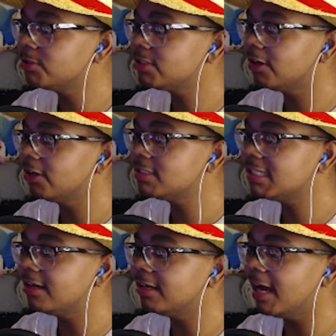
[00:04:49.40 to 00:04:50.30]
turns
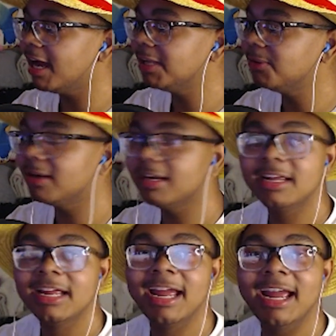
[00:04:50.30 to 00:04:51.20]
down an alleyway,
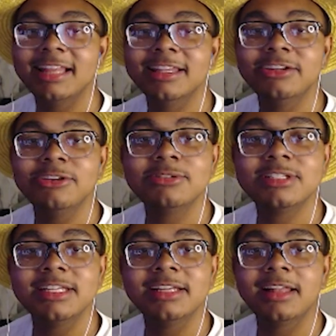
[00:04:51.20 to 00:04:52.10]
and then you
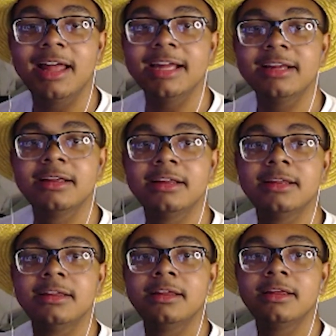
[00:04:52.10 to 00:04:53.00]
see, like,
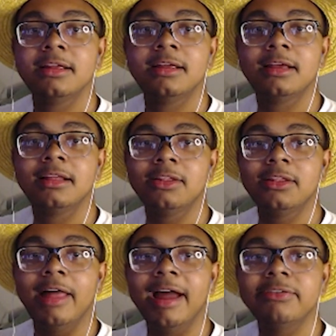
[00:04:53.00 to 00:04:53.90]

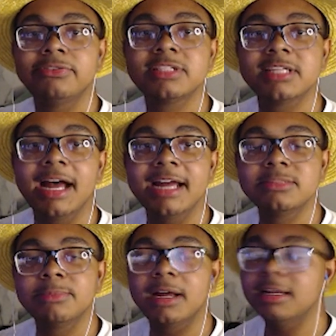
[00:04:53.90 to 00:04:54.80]

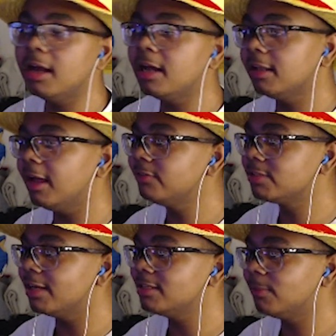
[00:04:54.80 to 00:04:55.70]
life-size, not
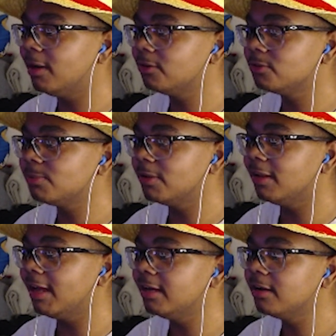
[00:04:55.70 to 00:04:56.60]
life-size models, but,
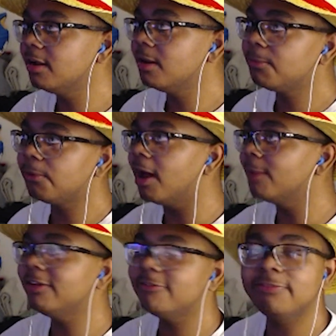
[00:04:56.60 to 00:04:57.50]
like,
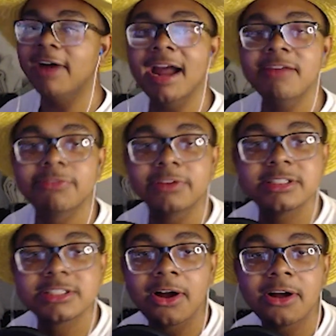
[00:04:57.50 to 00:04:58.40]
probably 5 foot
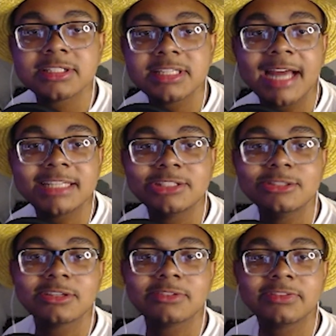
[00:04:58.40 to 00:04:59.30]
tall
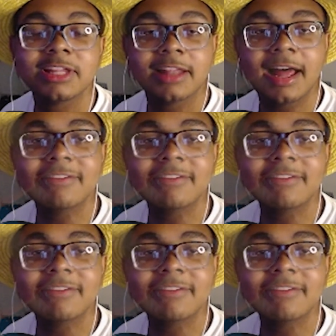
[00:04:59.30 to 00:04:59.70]
statues of the live